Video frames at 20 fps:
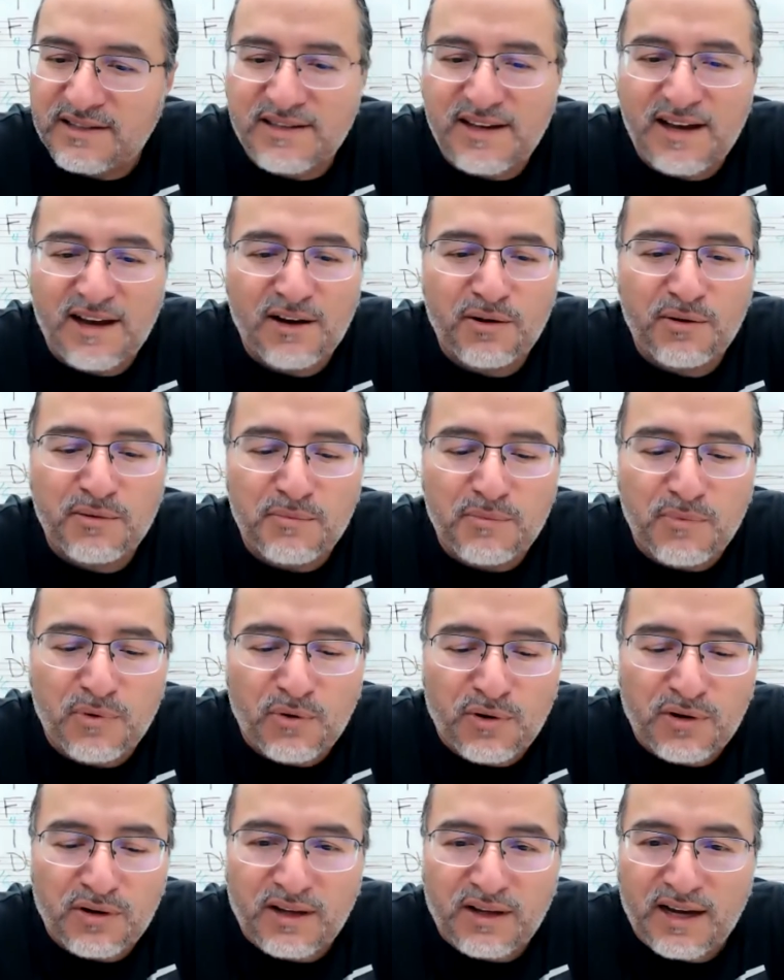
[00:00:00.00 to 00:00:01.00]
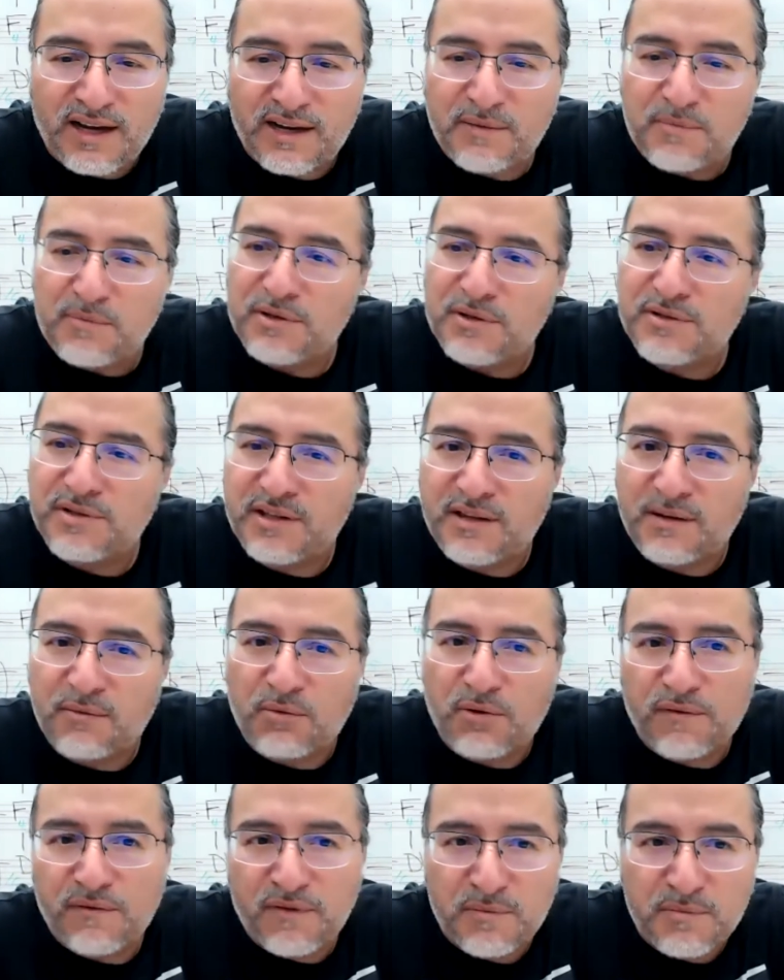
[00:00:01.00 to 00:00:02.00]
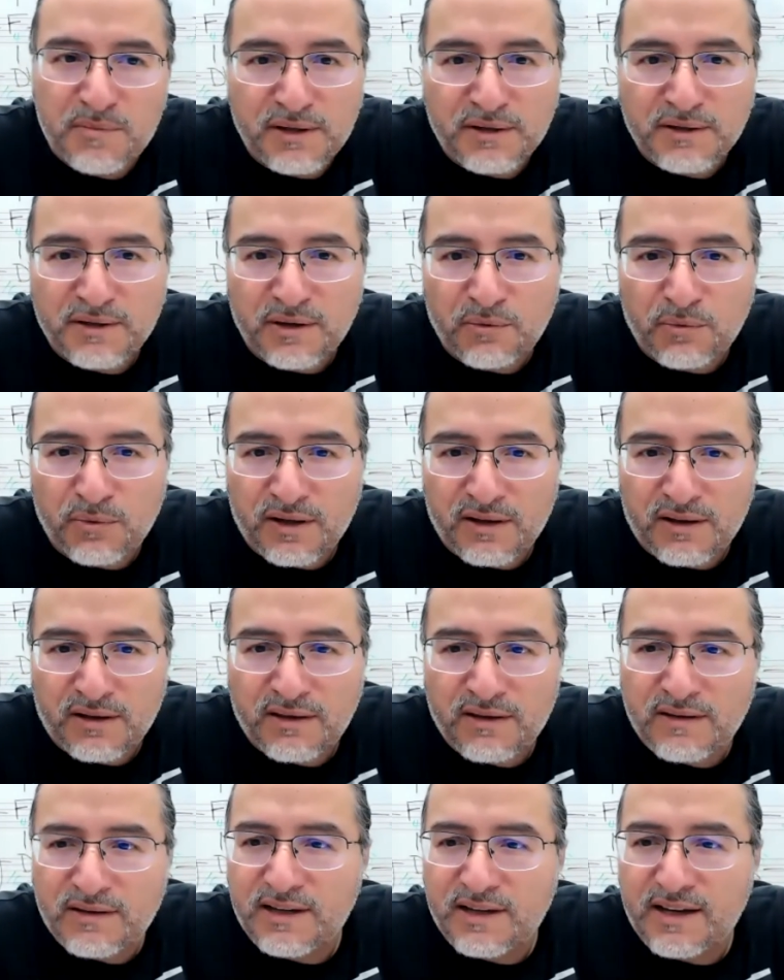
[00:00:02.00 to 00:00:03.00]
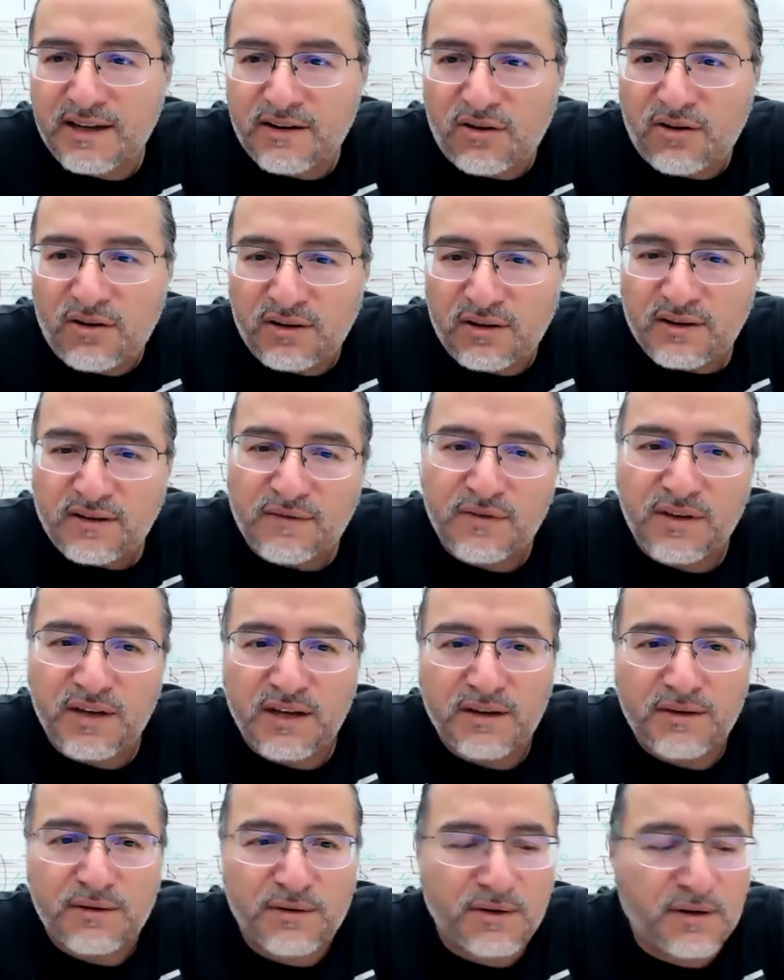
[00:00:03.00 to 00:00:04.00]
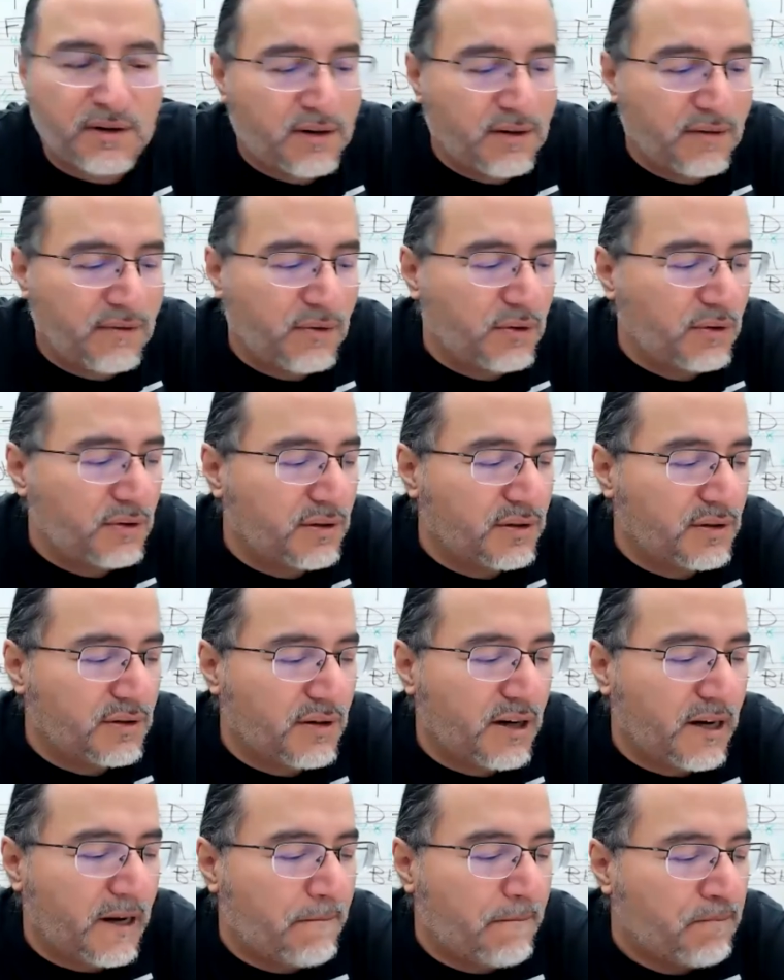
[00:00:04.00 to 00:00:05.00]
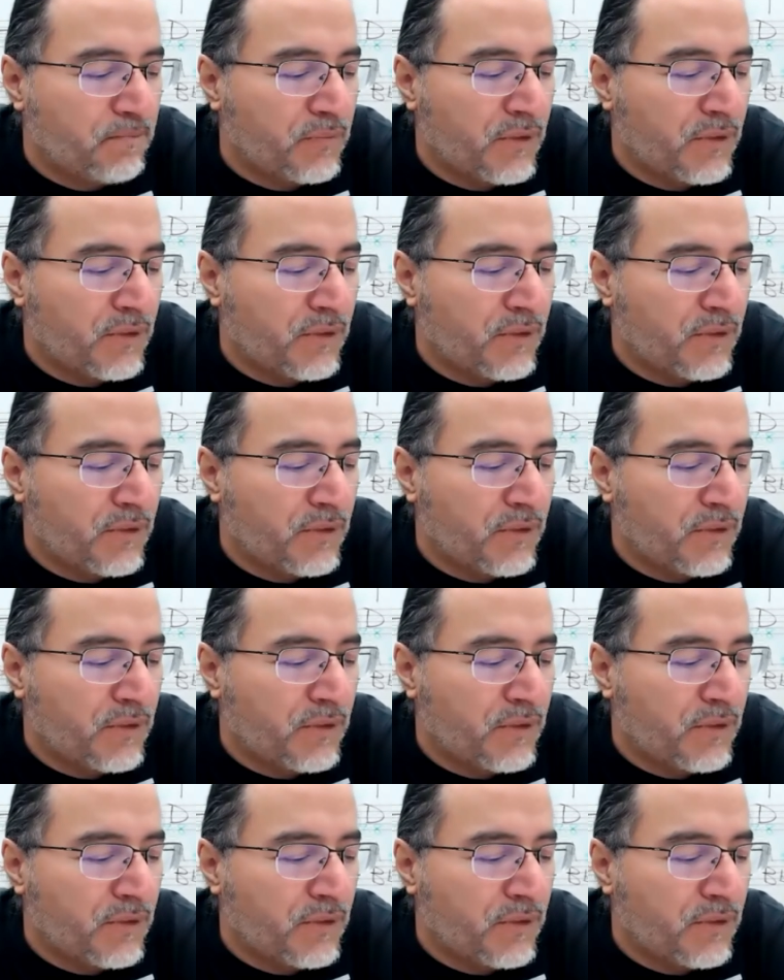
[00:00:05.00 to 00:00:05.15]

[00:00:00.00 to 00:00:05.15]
sound more like music that we're familiar with to get all of the other intervals, right?